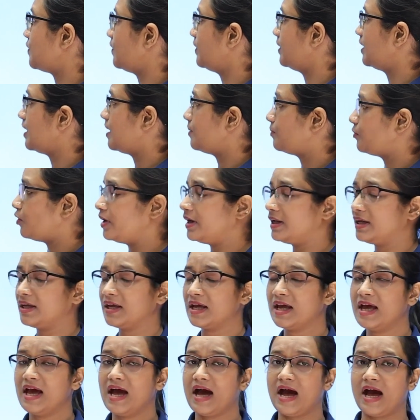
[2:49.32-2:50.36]
on their body.
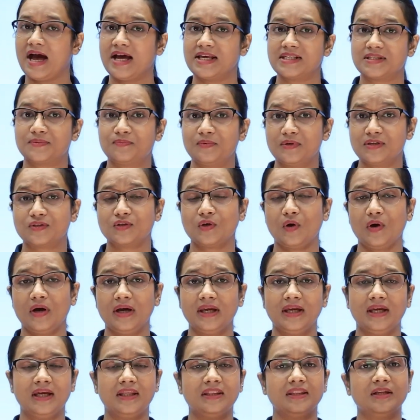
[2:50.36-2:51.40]
As we saw
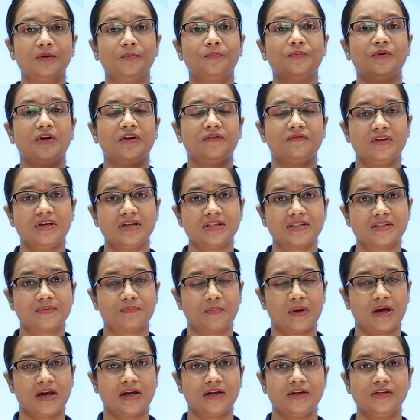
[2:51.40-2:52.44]
in the previous
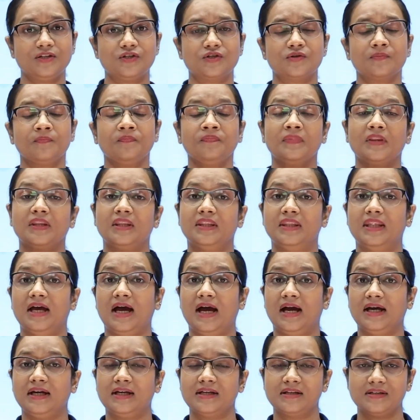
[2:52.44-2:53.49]
page,
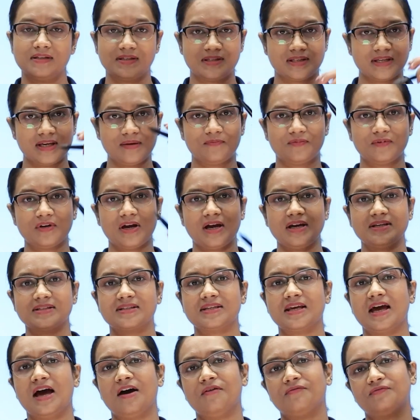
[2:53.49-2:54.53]
that
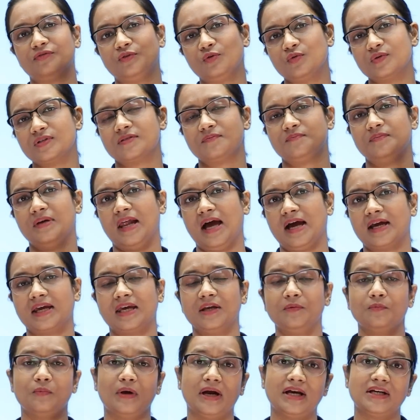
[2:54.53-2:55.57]
zebras have those black
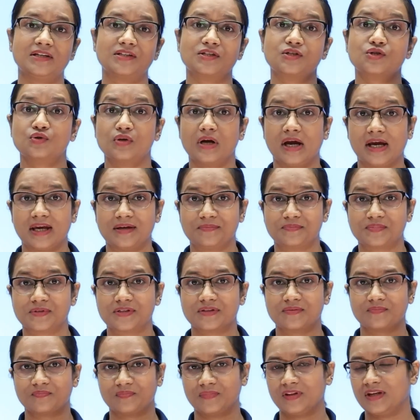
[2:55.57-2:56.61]
and white
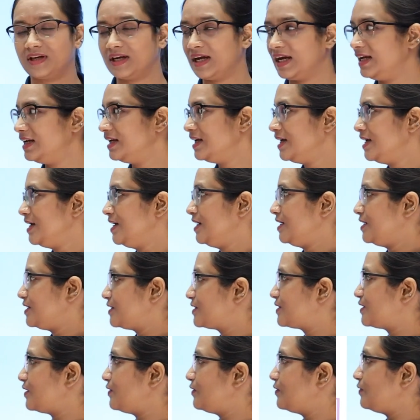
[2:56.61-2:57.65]
stripes, right?
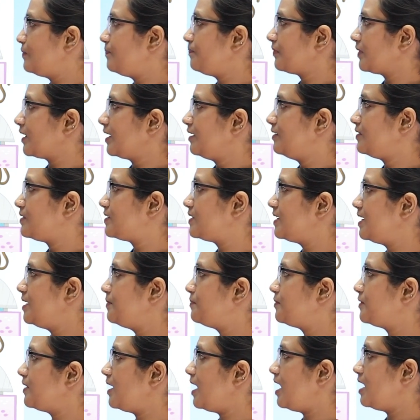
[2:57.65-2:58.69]
So
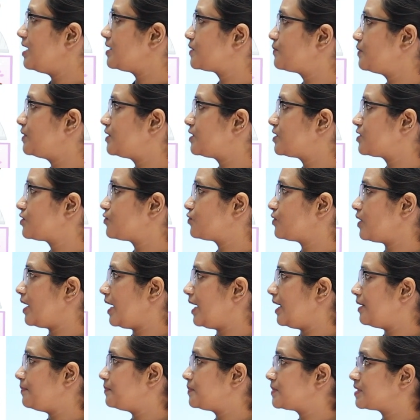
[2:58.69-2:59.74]
zebras with
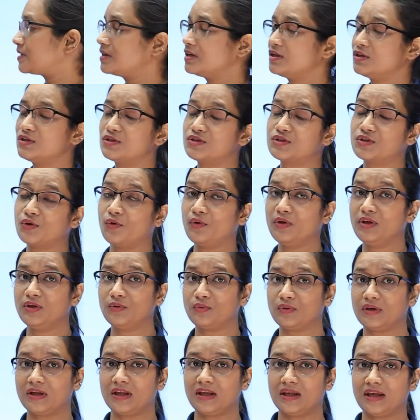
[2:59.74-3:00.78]
stripes, so
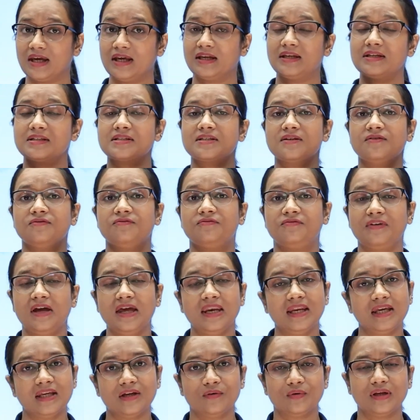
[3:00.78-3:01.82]
unique. It is a
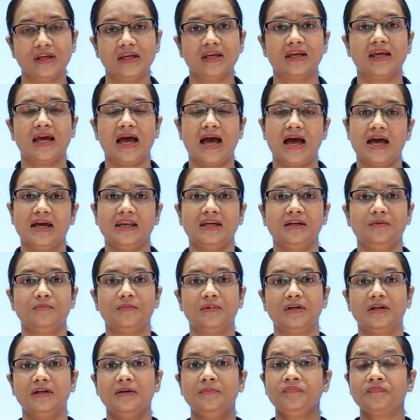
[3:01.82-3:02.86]
very unique
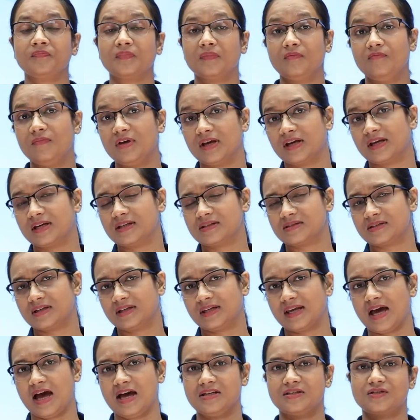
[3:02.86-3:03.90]
animal because
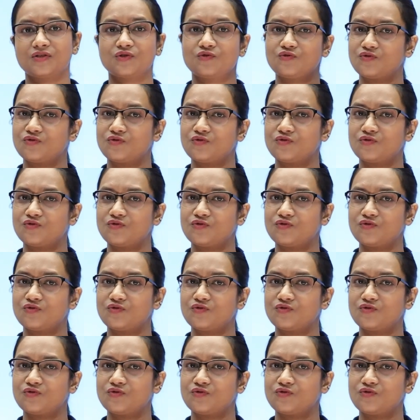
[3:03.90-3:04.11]
it has